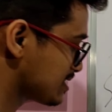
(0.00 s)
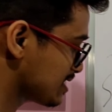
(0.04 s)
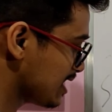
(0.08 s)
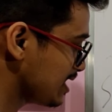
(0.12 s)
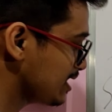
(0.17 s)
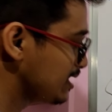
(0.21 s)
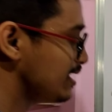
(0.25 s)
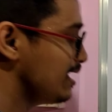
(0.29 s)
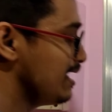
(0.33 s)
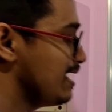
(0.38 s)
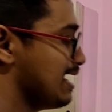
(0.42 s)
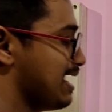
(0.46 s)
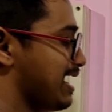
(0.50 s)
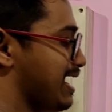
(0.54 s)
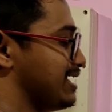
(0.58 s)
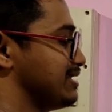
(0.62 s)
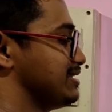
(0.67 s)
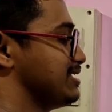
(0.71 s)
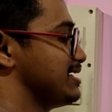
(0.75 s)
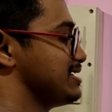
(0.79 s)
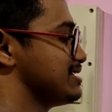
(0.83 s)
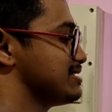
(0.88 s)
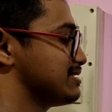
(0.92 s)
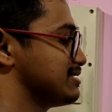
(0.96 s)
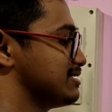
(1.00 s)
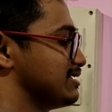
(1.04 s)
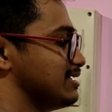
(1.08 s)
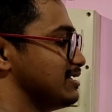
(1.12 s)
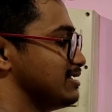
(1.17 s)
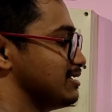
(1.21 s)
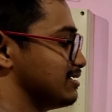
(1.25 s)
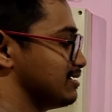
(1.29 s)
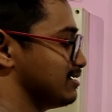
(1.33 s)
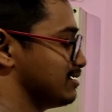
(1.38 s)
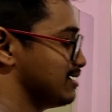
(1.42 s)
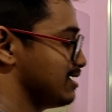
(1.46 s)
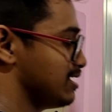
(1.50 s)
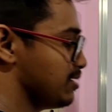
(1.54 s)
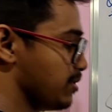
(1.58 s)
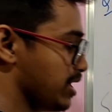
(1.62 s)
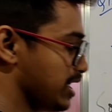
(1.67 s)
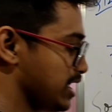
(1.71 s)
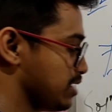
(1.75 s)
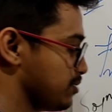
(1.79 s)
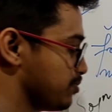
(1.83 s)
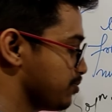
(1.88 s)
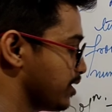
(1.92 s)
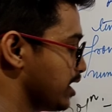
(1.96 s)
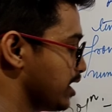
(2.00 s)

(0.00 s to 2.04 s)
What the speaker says: side, and that is the remaining